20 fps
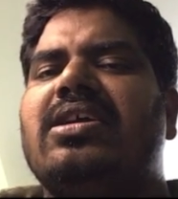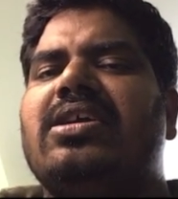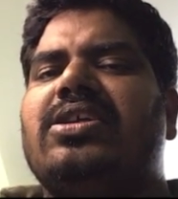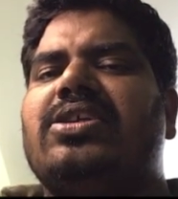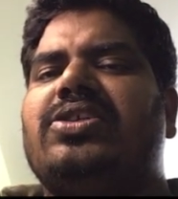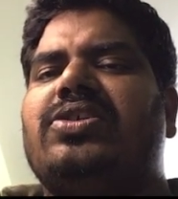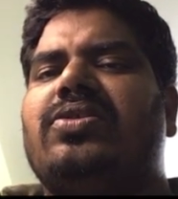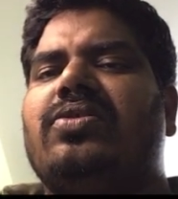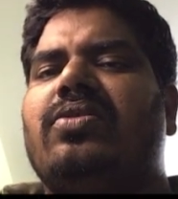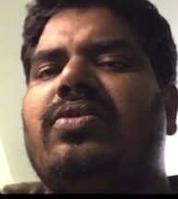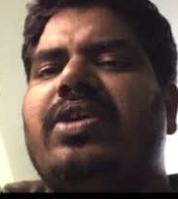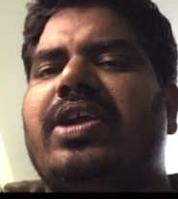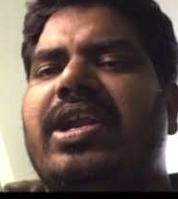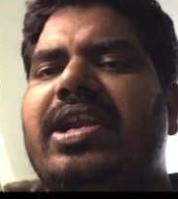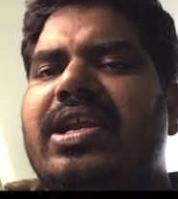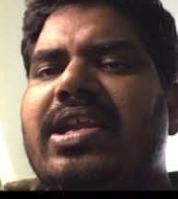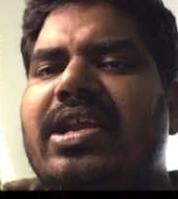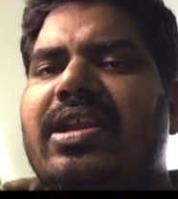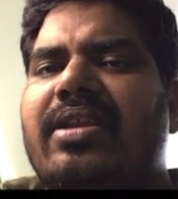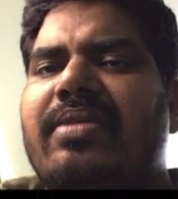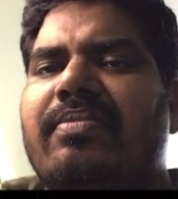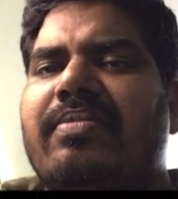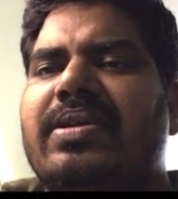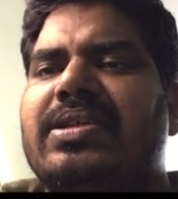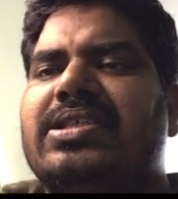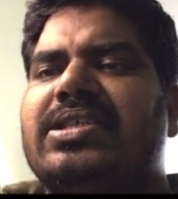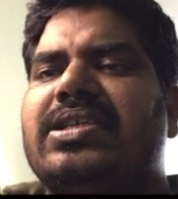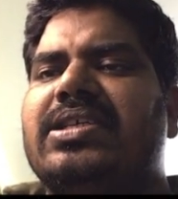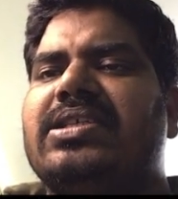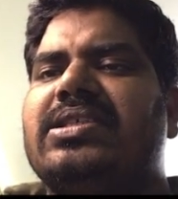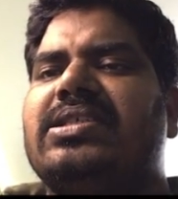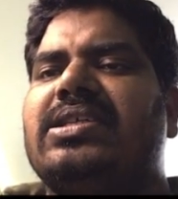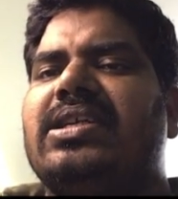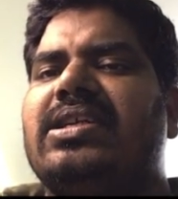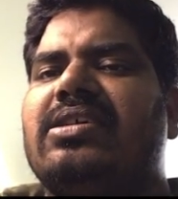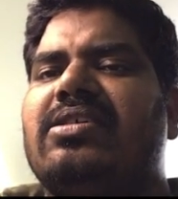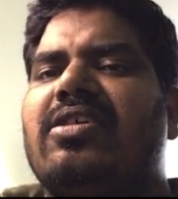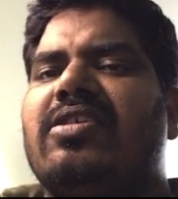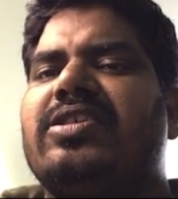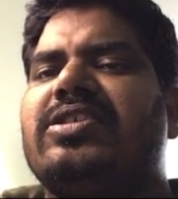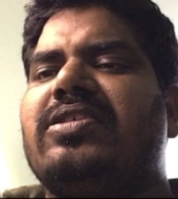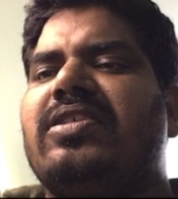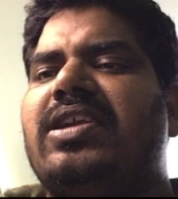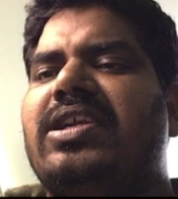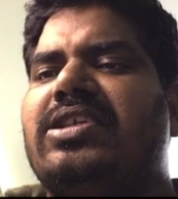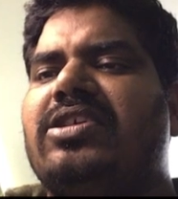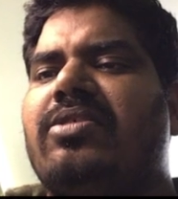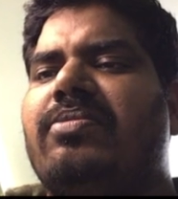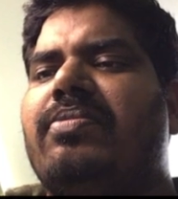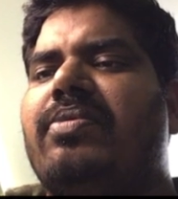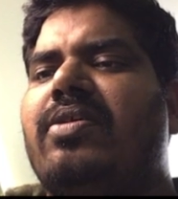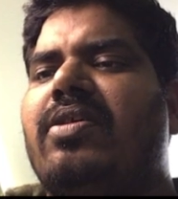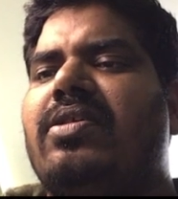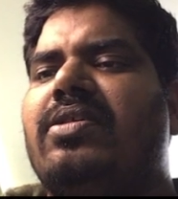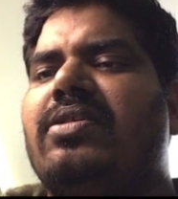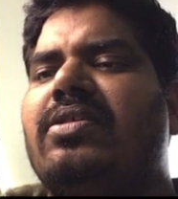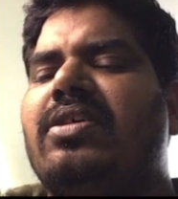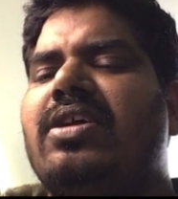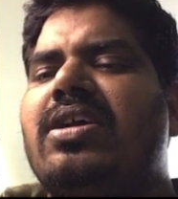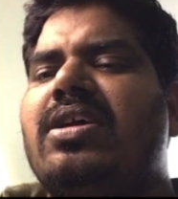So Indian embassies and consulates abroad.